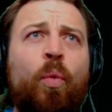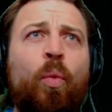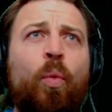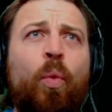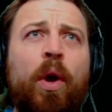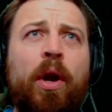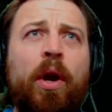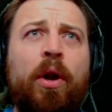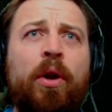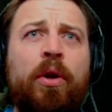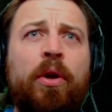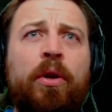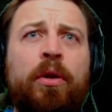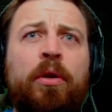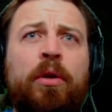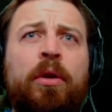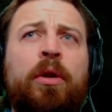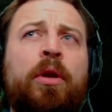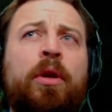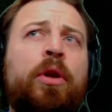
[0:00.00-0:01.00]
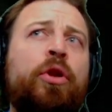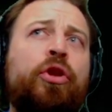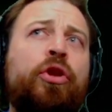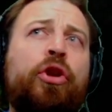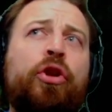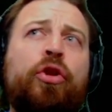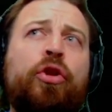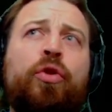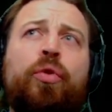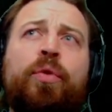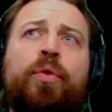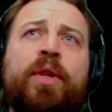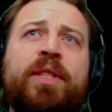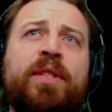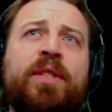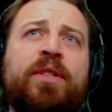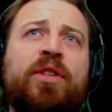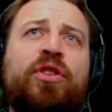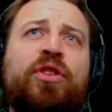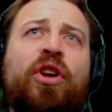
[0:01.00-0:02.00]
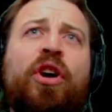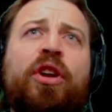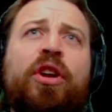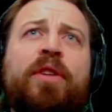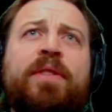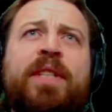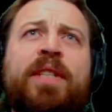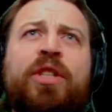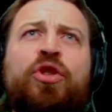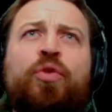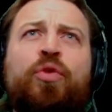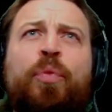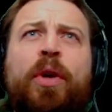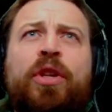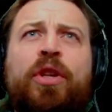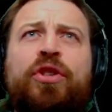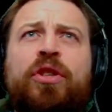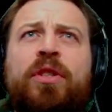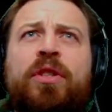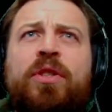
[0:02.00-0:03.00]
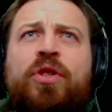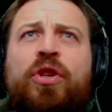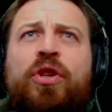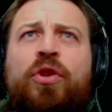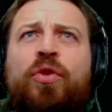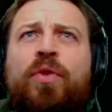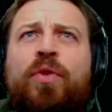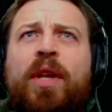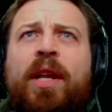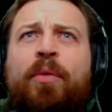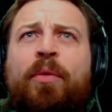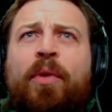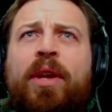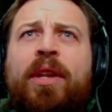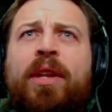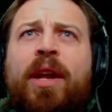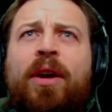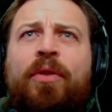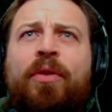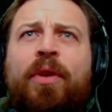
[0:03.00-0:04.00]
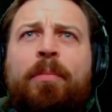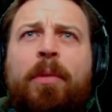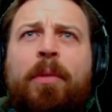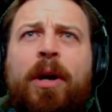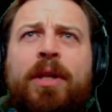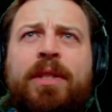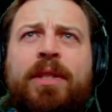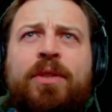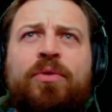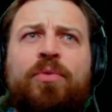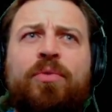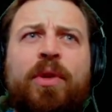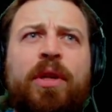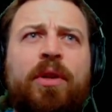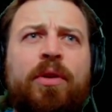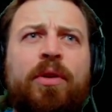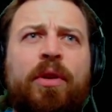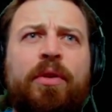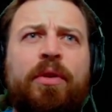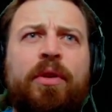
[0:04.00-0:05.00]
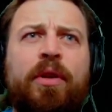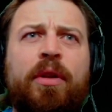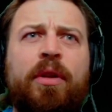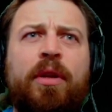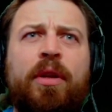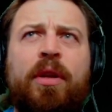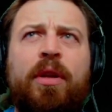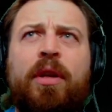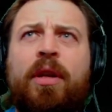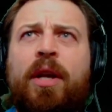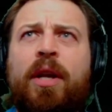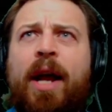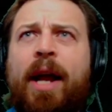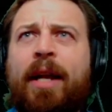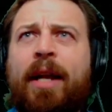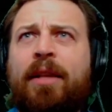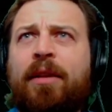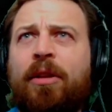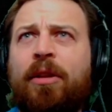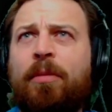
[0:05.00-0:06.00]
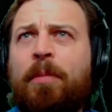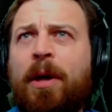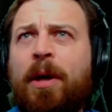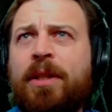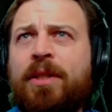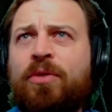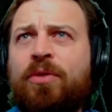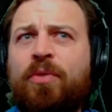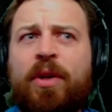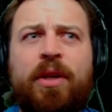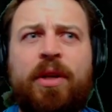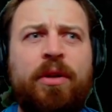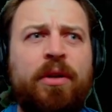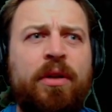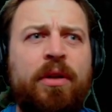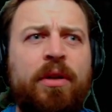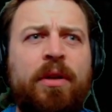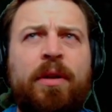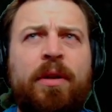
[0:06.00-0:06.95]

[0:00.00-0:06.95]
where you can do this. There's a ton of situations you can do. Like right now, the boss is right here on the... I can tell the boss is right here.